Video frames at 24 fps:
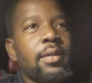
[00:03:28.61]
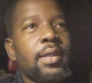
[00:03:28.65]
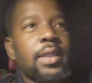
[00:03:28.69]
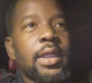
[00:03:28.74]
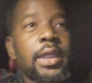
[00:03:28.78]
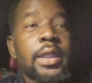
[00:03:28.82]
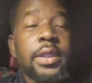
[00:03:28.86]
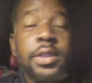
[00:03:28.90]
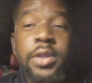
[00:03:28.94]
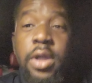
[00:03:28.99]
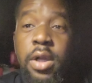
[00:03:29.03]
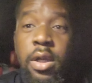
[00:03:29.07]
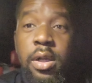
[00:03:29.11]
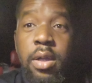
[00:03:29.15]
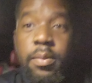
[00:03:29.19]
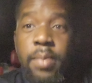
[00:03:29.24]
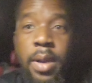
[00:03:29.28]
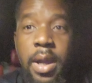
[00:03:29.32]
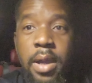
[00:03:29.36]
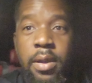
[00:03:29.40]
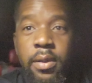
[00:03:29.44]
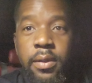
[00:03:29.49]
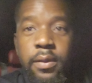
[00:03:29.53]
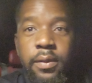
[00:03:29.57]
they talk
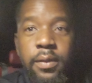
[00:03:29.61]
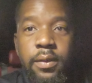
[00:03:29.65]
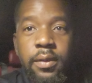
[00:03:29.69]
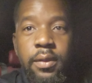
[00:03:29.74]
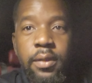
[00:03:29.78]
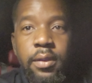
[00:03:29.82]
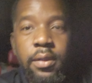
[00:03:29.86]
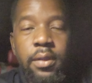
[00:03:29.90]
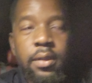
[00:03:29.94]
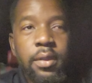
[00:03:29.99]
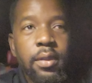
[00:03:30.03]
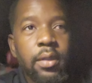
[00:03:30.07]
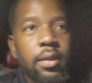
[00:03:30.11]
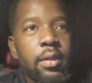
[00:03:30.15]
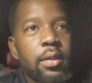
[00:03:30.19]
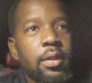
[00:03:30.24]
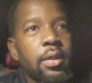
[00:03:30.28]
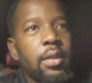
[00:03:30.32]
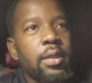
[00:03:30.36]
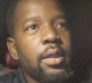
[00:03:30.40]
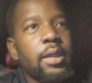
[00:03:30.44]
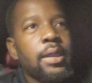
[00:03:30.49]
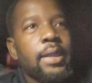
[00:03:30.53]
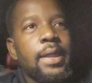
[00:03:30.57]
about
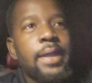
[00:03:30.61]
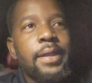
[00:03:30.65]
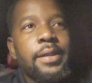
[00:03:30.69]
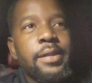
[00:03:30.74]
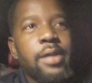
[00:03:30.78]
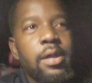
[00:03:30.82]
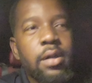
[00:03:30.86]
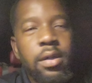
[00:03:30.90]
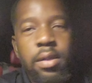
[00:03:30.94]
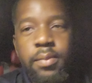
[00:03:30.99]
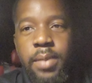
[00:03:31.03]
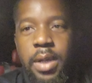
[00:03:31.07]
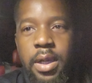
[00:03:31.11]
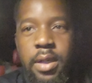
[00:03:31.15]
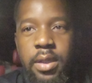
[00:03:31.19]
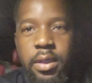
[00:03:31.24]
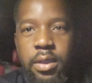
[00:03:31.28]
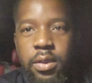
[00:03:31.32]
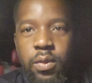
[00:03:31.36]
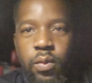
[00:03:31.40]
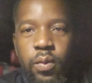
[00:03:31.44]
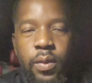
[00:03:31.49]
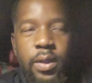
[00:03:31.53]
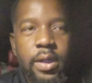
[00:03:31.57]
they talk
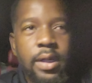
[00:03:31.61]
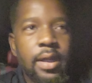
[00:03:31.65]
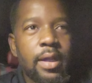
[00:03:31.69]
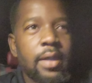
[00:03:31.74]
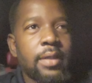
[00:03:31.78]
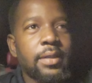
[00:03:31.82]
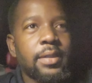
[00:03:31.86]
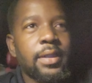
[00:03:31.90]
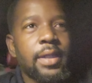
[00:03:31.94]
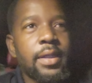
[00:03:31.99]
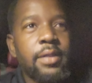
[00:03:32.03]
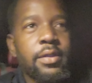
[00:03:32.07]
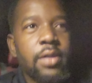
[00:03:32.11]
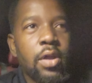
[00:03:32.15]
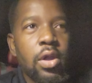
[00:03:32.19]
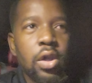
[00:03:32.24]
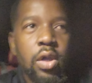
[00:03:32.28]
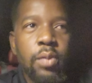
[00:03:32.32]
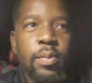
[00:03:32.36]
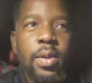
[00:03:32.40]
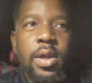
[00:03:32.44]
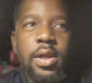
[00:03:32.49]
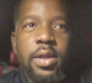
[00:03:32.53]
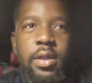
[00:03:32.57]
about in the warehouse they
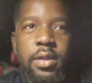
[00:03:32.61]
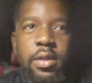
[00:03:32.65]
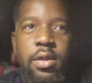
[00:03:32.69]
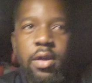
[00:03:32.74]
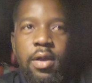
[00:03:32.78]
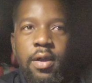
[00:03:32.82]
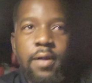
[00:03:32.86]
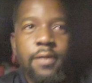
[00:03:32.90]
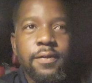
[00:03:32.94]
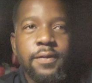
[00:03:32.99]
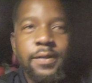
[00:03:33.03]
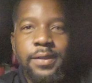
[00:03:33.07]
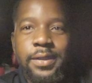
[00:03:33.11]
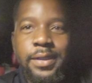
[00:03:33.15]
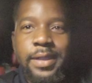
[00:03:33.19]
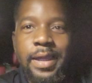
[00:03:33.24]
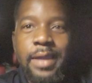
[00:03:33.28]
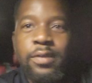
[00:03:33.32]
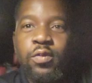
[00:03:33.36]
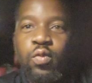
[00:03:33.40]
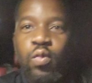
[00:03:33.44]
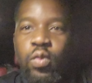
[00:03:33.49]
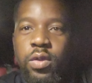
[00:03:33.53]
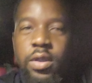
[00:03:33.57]
talk about in the office
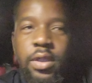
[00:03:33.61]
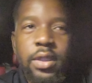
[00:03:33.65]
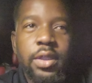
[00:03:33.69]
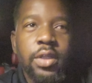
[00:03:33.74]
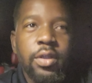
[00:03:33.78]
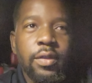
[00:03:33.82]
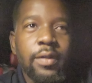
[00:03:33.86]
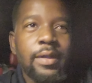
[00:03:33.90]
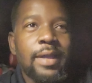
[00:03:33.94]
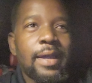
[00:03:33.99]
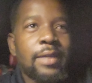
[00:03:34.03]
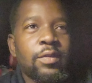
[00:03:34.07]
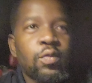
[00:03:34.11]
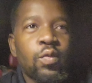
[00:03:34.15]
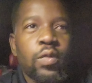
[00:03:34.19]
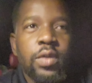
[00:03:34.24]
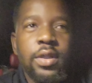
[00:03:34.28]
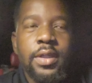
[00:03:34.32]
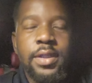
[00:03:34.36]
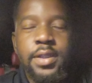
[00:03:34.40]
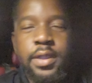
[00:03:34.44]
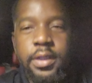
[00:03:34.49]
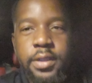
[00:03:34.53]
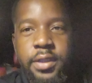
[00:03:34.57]
that's one of the that's
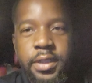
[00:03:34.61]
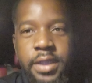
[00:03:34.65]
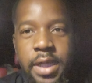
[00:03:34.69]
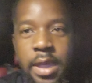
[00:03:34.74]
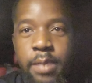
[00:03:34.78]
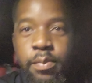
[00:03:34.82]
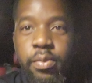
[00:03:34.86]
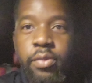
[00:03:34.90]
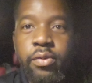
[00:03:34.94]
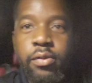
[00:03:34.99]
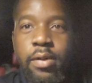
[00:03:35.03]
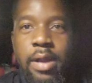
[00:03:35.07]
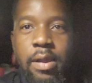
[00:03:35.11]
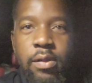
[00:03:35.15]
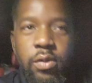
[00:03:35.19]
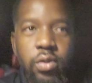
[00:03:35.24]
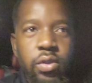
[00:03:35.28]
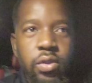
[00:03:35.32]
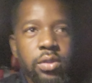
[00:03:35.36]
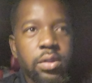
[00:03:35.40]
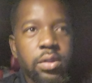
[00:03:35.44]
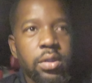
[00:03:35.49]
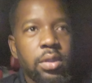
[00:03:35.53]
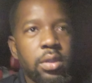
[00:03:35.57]
one of the staple
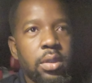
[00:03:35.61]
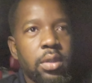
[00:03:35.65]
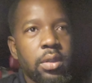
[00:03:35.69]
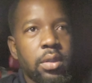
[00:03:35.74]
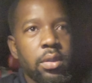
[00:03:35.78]
routes